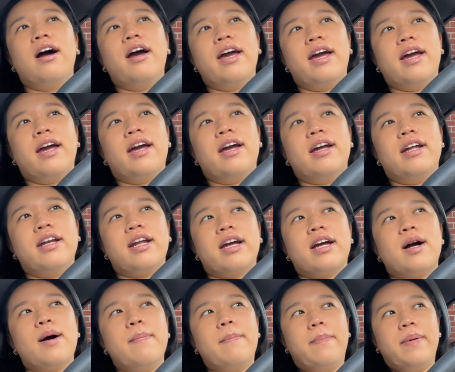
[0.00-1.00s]
and I
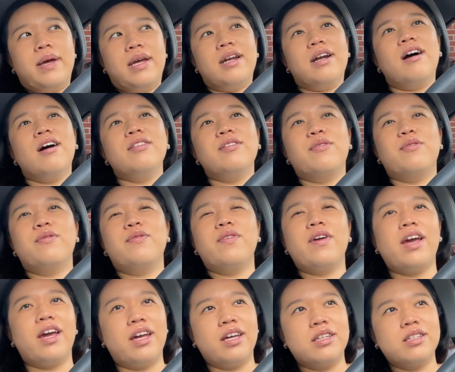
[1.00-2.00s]
got bit on the
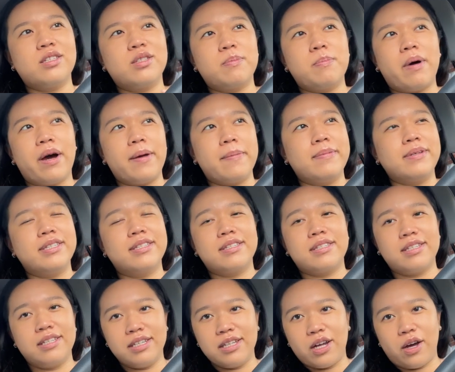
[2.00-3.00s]
face by a
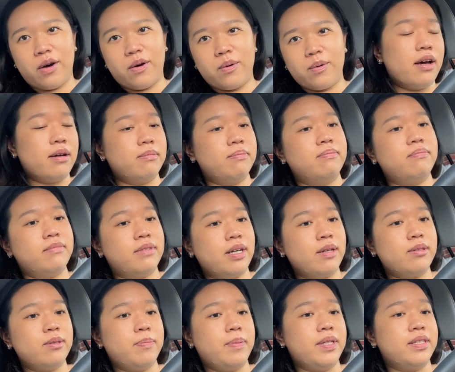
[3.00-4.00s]
mosquito. That
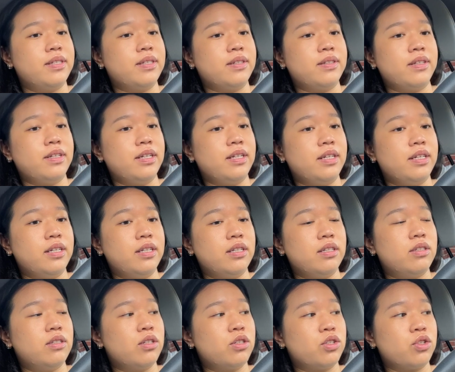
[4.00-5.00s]
was basically
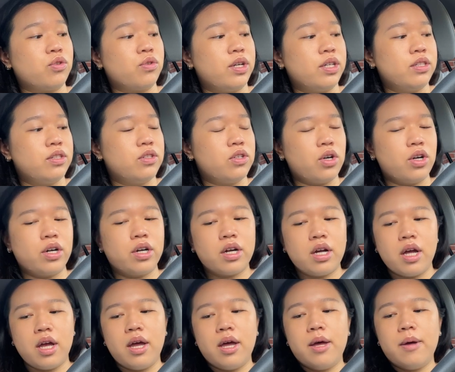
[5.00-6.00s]
such a great start.
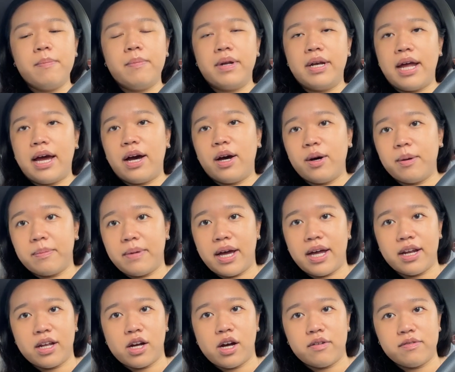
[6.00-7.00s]
But now I'm
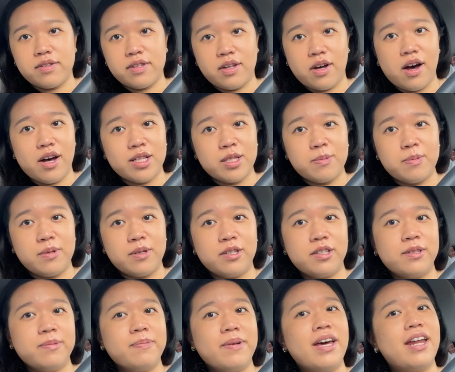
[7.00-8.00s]
heading off to the hospital
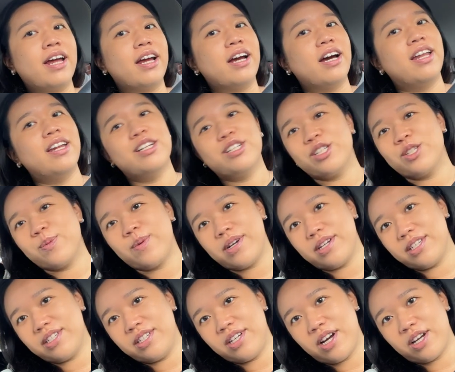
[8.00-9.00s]
and I kind of just
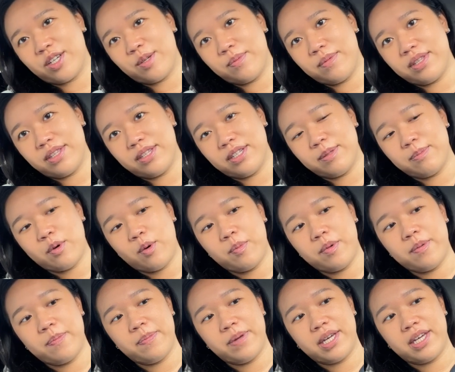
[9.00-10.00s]
wanted to document this
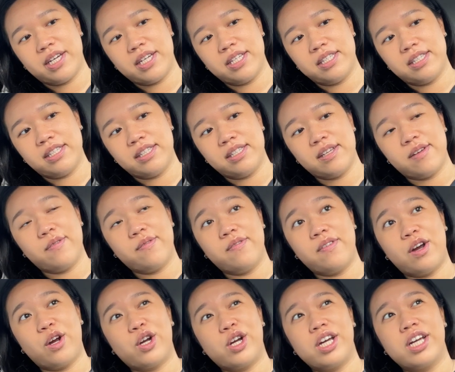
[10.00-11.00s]
moment because it's a
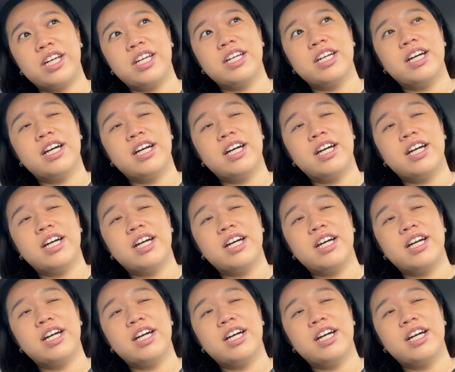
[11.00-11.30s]
very,